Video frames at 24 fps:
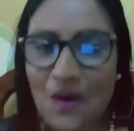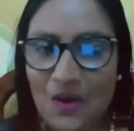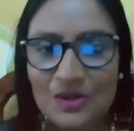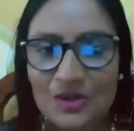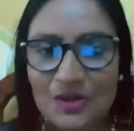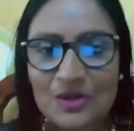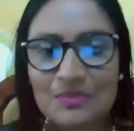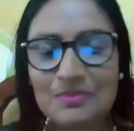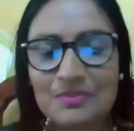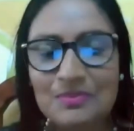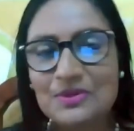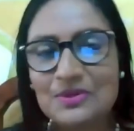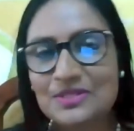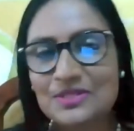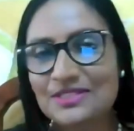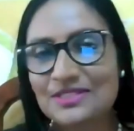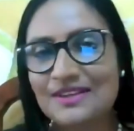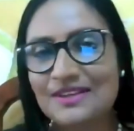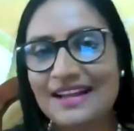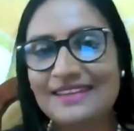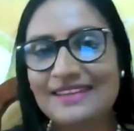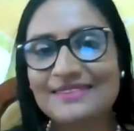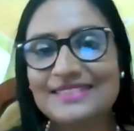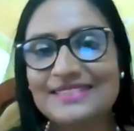all our
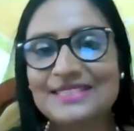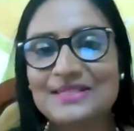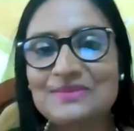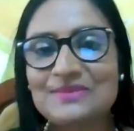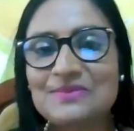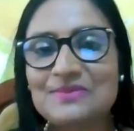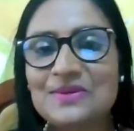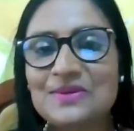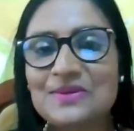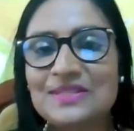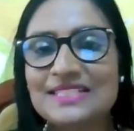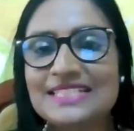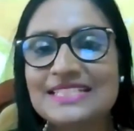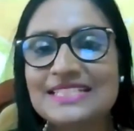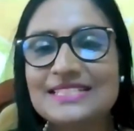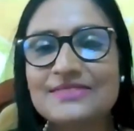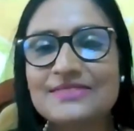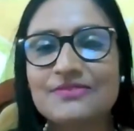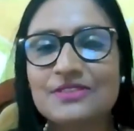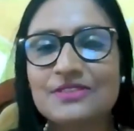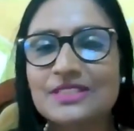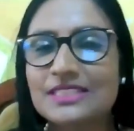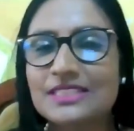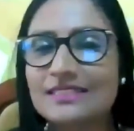postgraduate
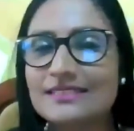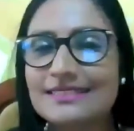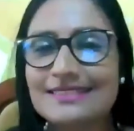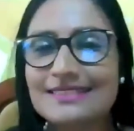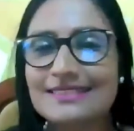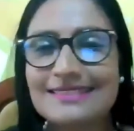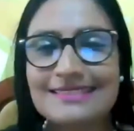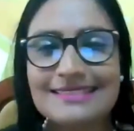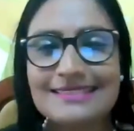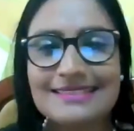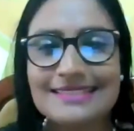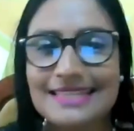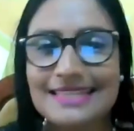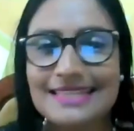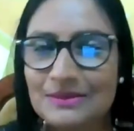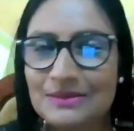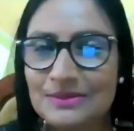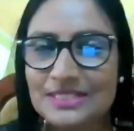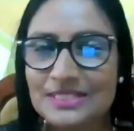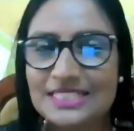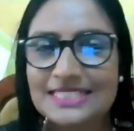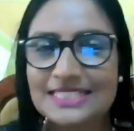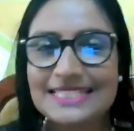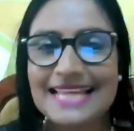awardees for their
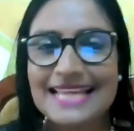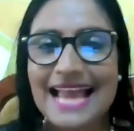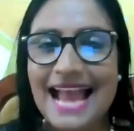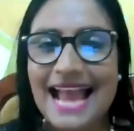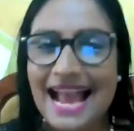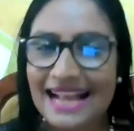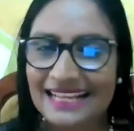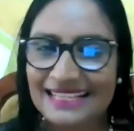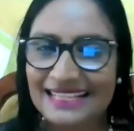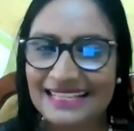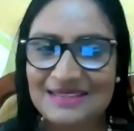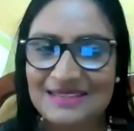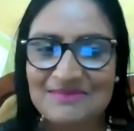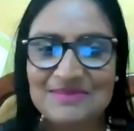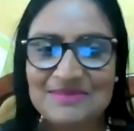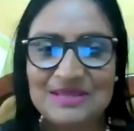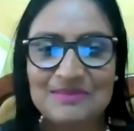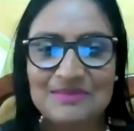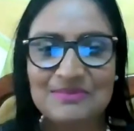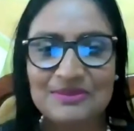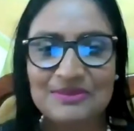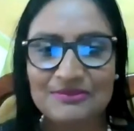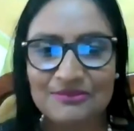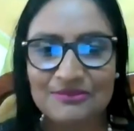distinguished
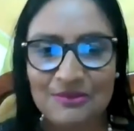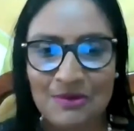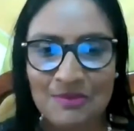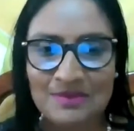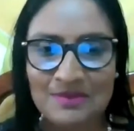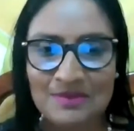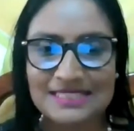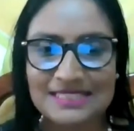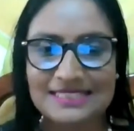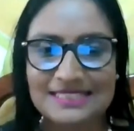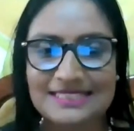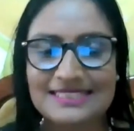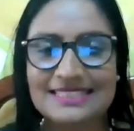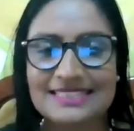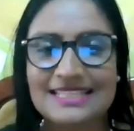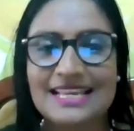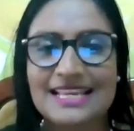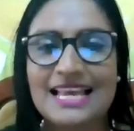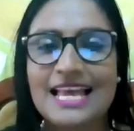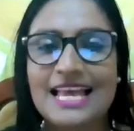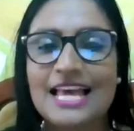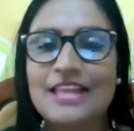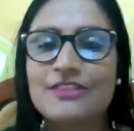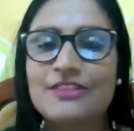academic performance.
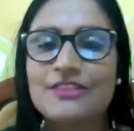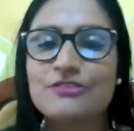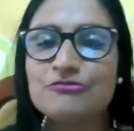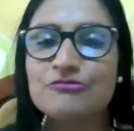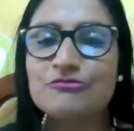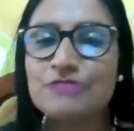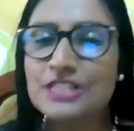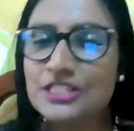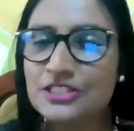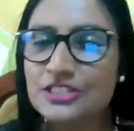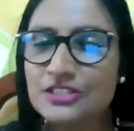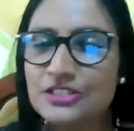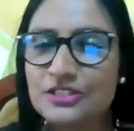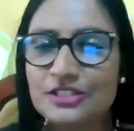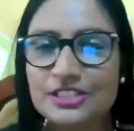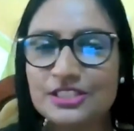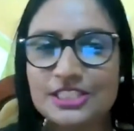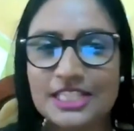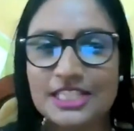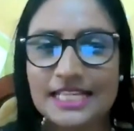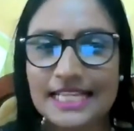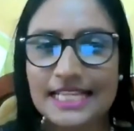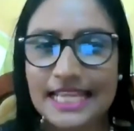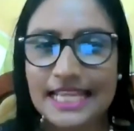The
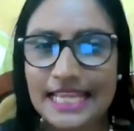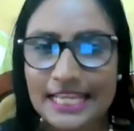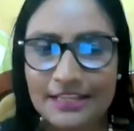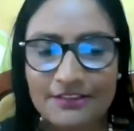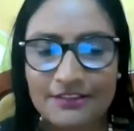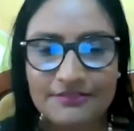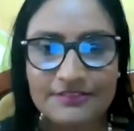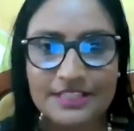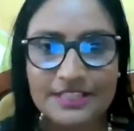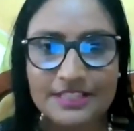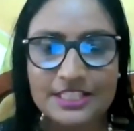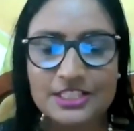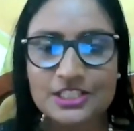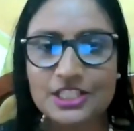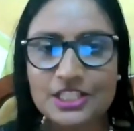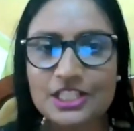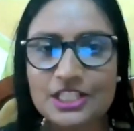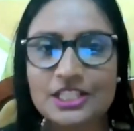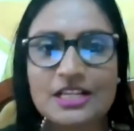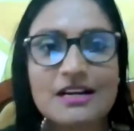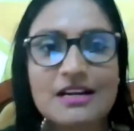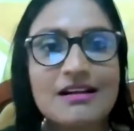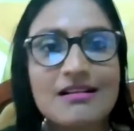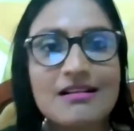research and
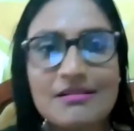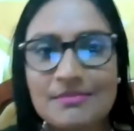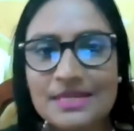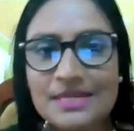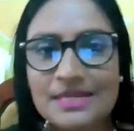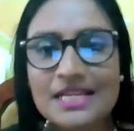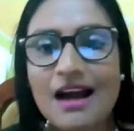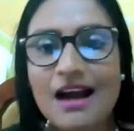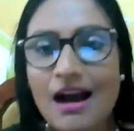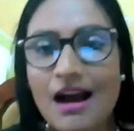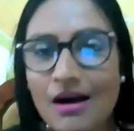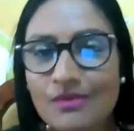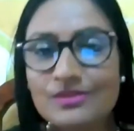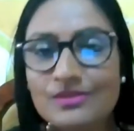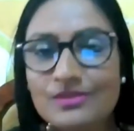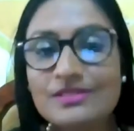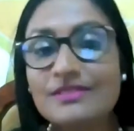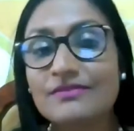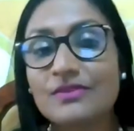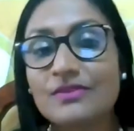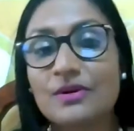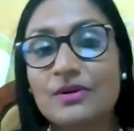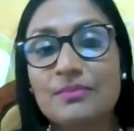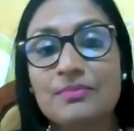innovation coming out
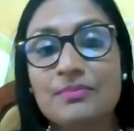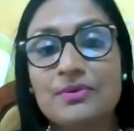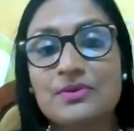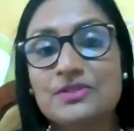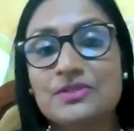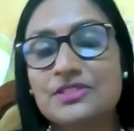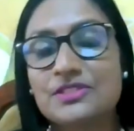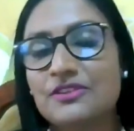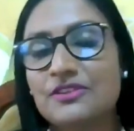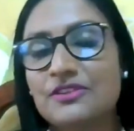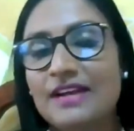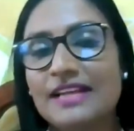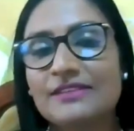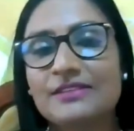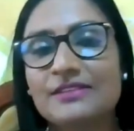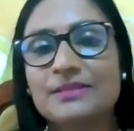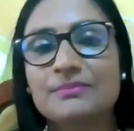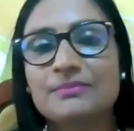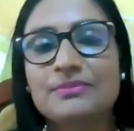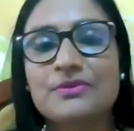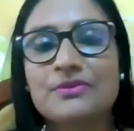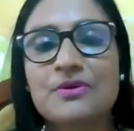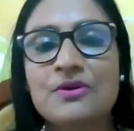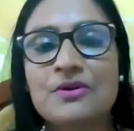of our
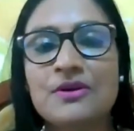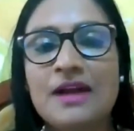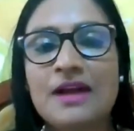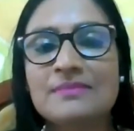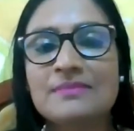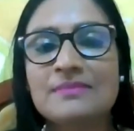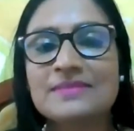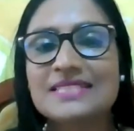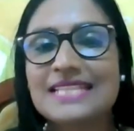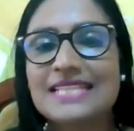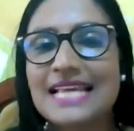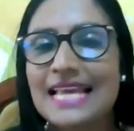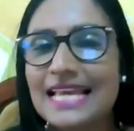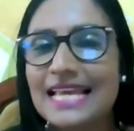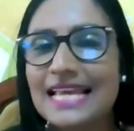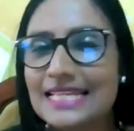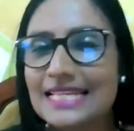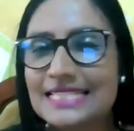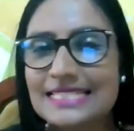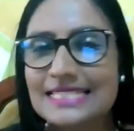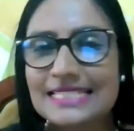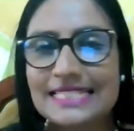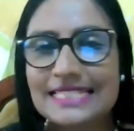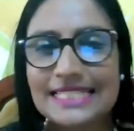postgraduate programs
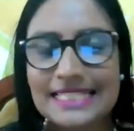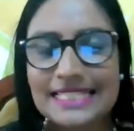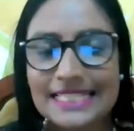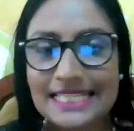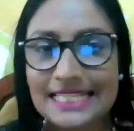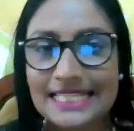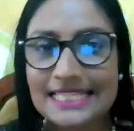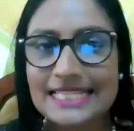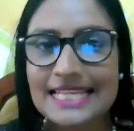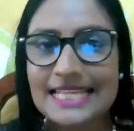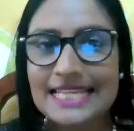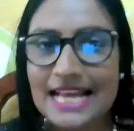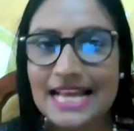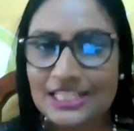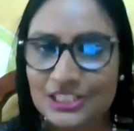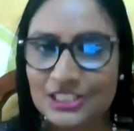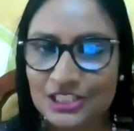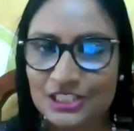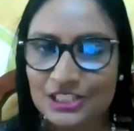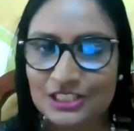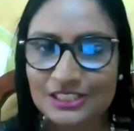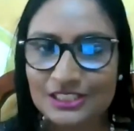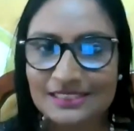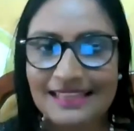is leading
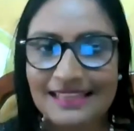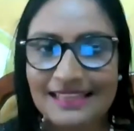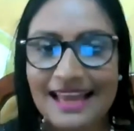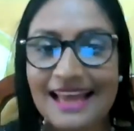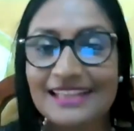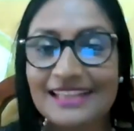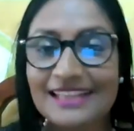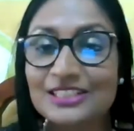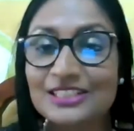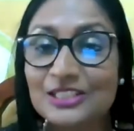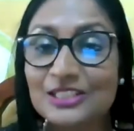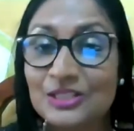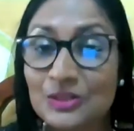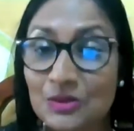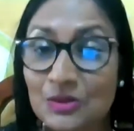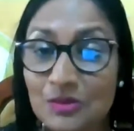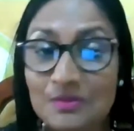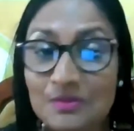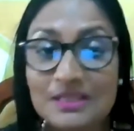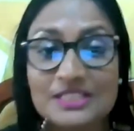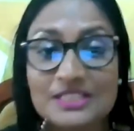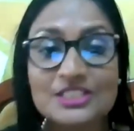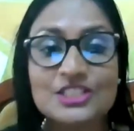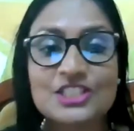national and
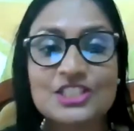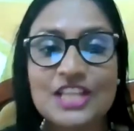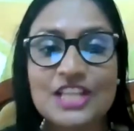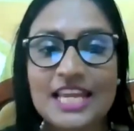global